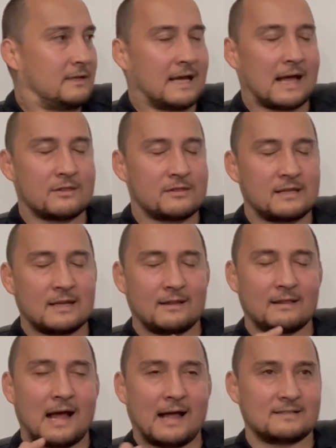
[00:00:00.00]
I
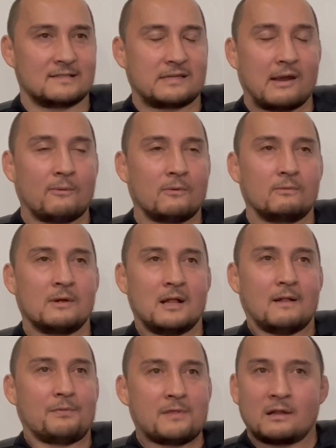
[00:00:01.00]
had
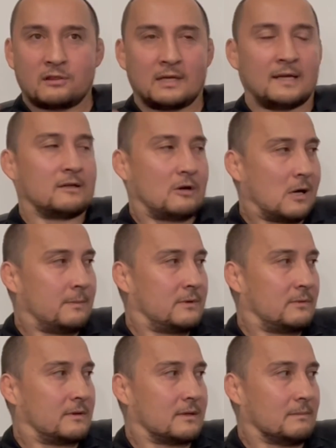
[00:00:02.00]
nothing in
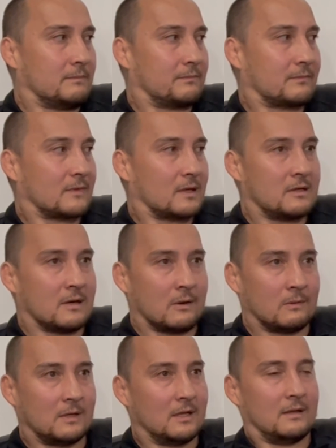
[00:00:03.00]
common with them, you
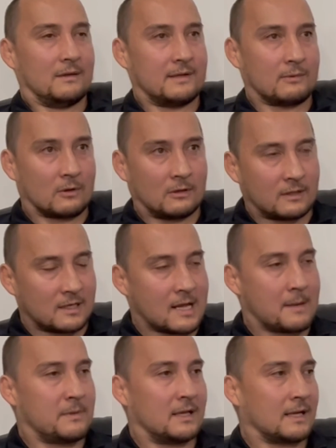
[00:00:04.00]
know? They were looking
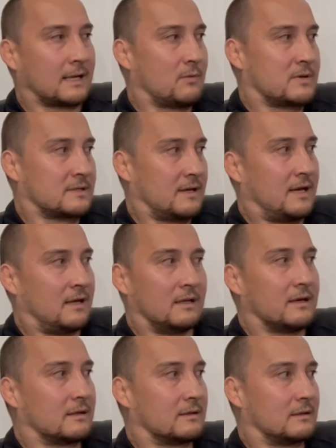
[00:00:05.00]
at me like I was an
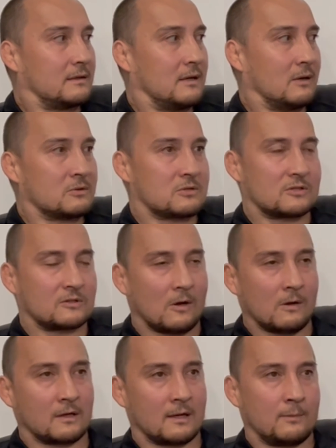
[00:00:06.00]
alien, you know, just
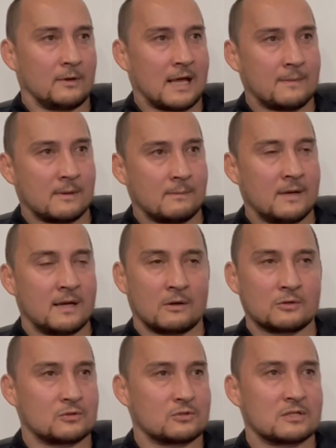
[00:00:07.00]
talking about MMA
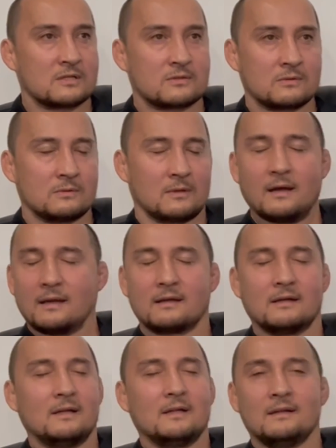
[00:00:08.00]
or jiu-jitsu. Like,
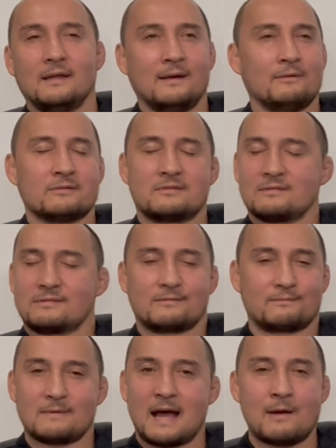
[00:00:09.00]
it was
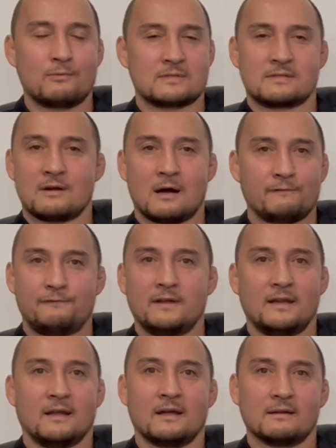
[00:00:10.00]
just, I was not
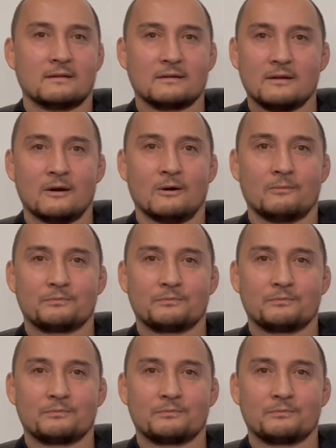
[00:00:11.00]
fitting in, you know?